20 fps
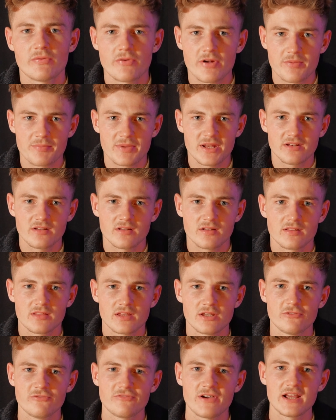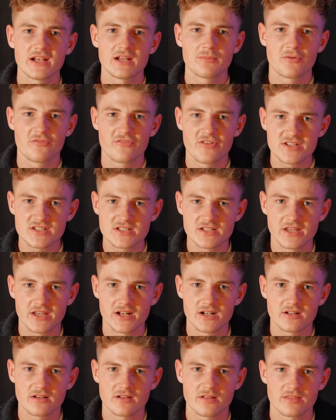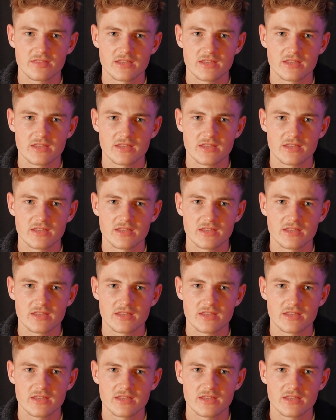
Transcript: I recommend that you find a professional editor